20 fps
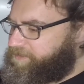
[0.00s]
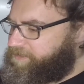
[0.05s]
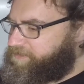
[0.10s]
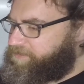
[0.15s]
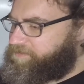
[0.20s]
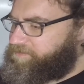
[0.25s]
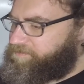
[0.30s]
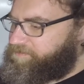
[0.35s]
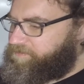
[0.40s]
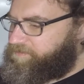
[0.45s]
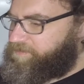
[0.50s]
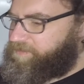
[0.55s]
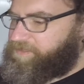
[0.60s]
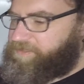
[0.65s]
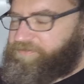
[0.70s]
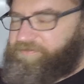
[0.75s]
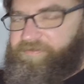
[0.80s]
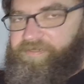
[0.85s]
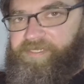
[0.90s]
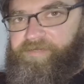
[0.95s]
It
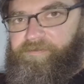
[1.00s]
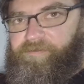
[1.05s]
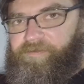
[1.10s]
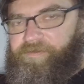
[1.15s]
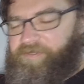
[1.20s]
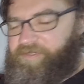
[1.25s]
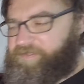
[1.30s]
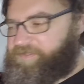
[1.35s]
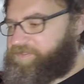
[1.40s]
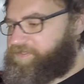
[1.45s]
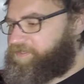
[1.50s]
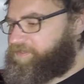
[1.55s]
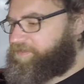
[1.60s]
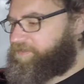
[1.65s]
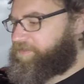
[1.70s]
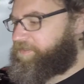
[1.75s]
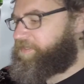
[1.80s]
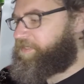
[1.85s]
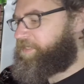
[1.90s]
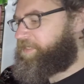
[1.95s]
literally will not turn
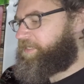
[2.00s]
on.